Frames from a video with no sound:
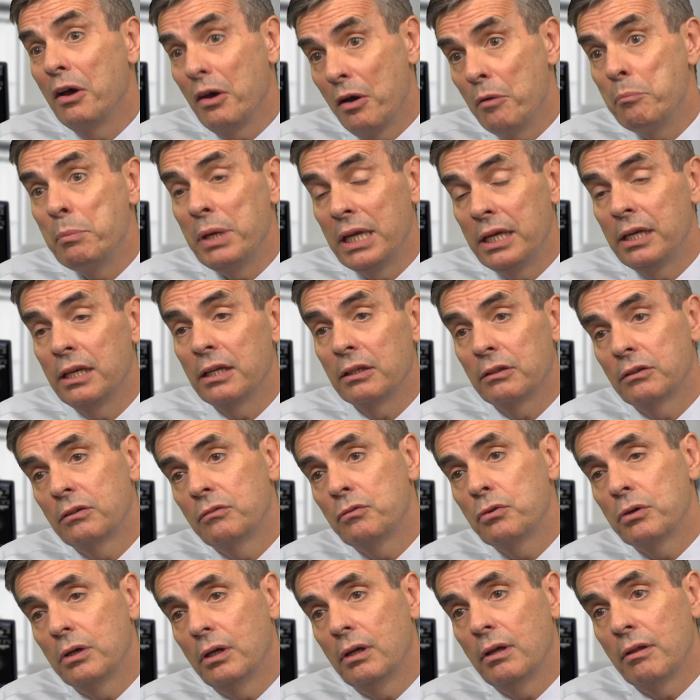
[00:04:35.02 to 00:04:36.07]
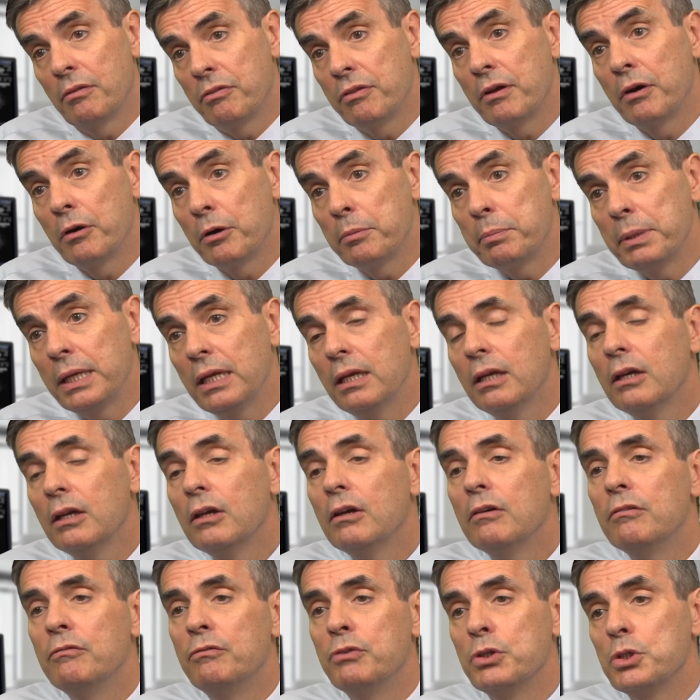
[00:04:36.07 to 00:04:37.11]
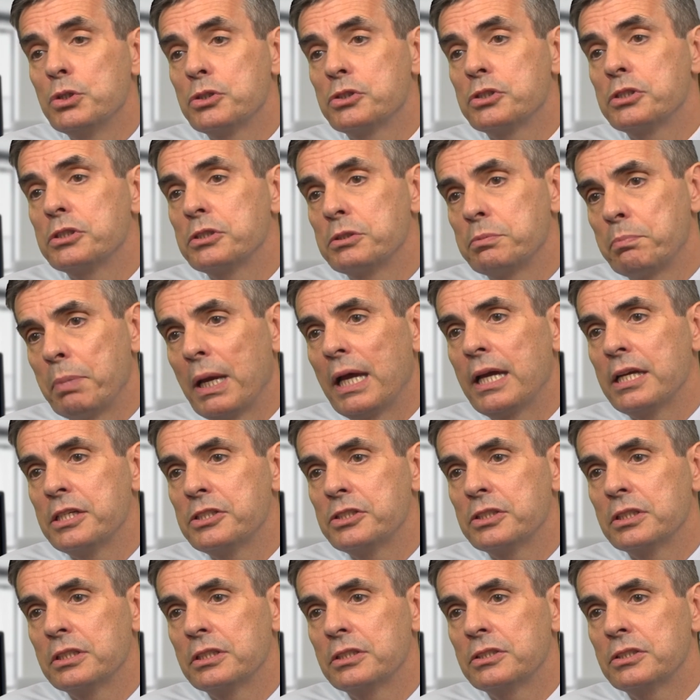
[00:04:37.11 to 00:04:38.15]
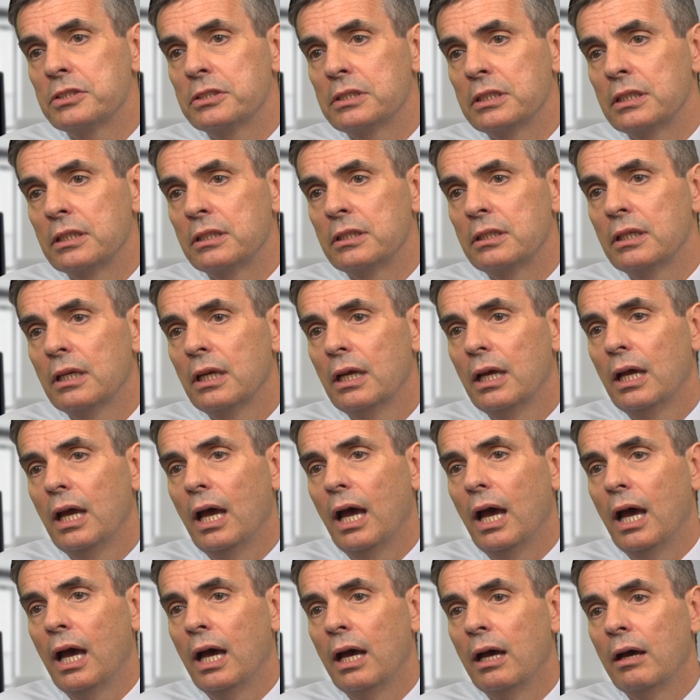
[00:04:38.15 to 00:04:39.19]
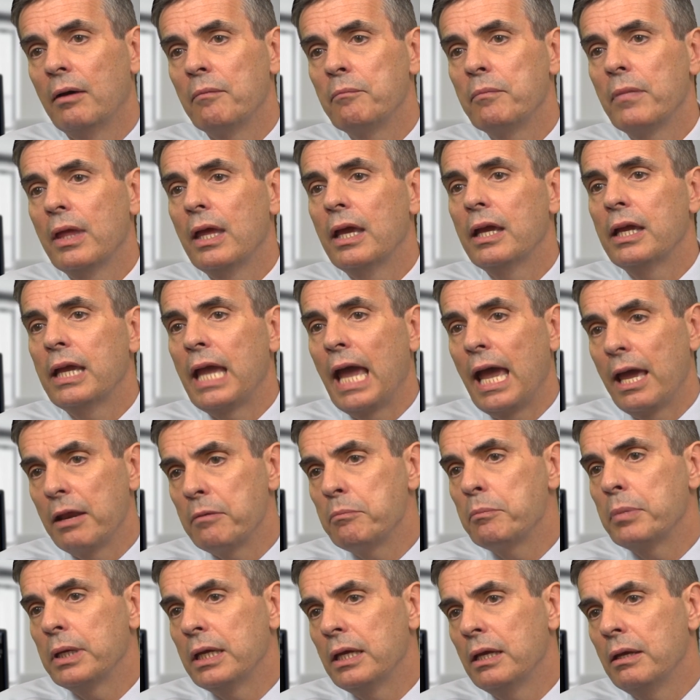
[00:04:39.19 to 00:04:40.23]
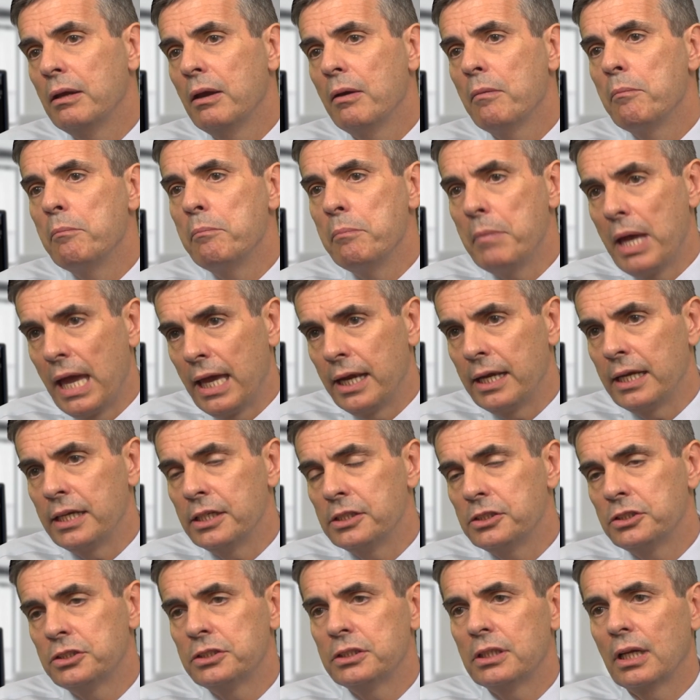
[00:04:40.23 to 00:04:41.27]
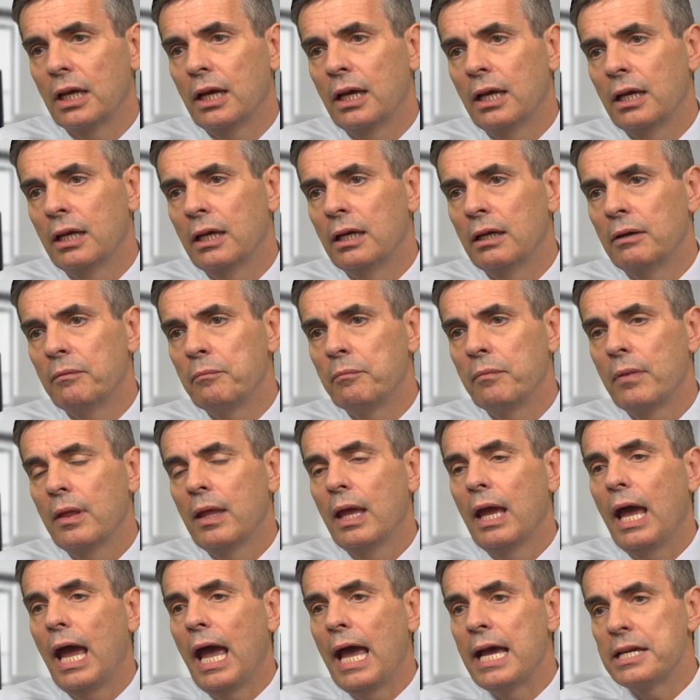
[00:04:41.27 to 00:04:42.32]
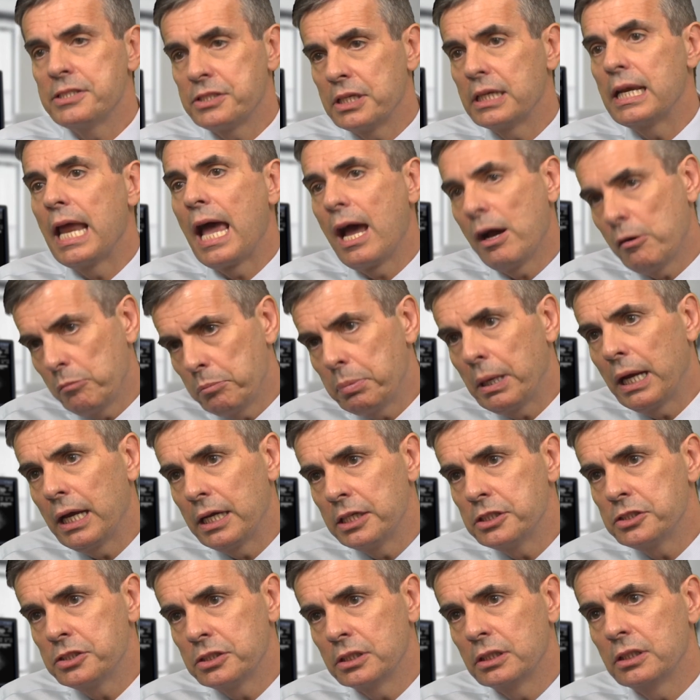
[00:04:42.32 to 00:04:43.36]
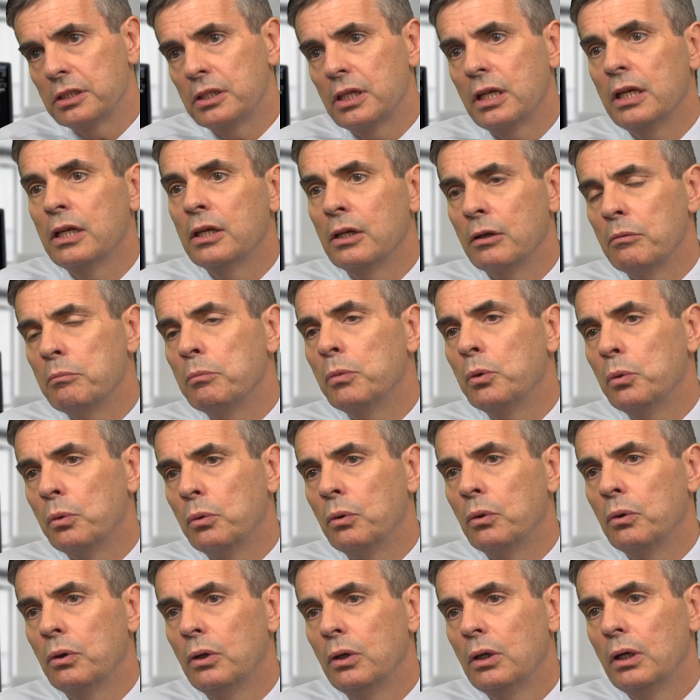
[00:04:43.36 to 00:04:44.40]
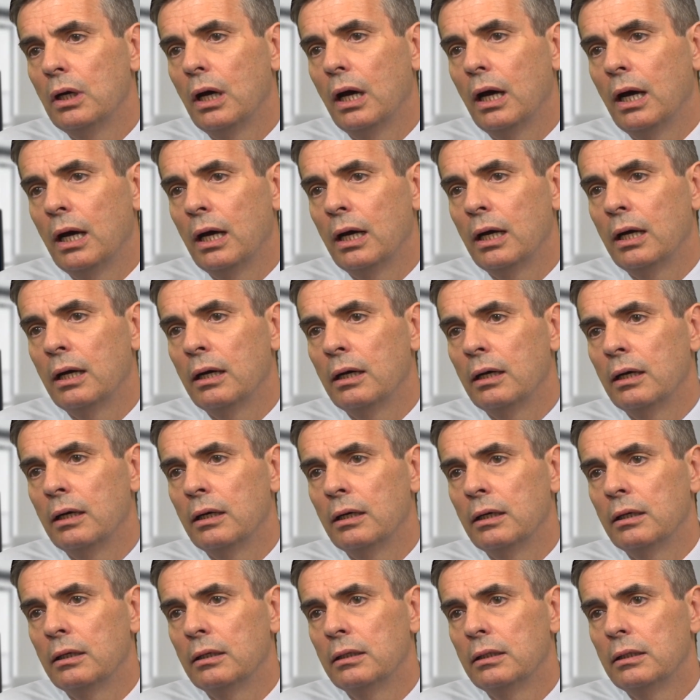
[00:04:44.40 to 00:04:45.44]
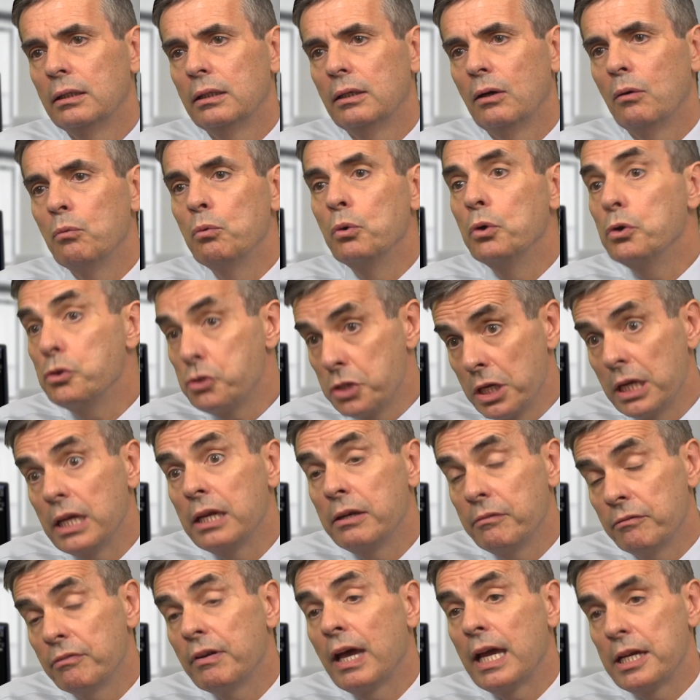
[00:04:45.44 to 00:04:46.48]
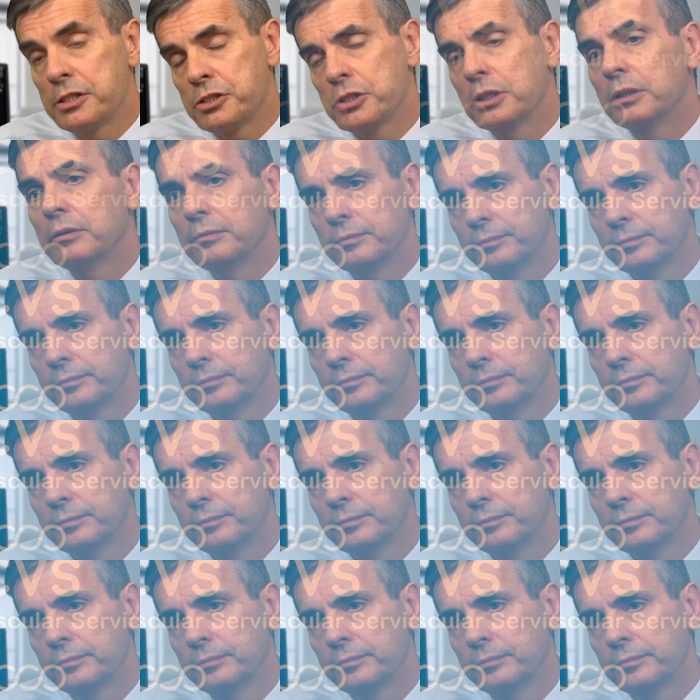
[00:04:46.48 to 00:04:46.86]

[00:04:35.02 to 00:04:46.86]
immediate therapy versus patients that can be managed as an outpatient in a more routine fashion.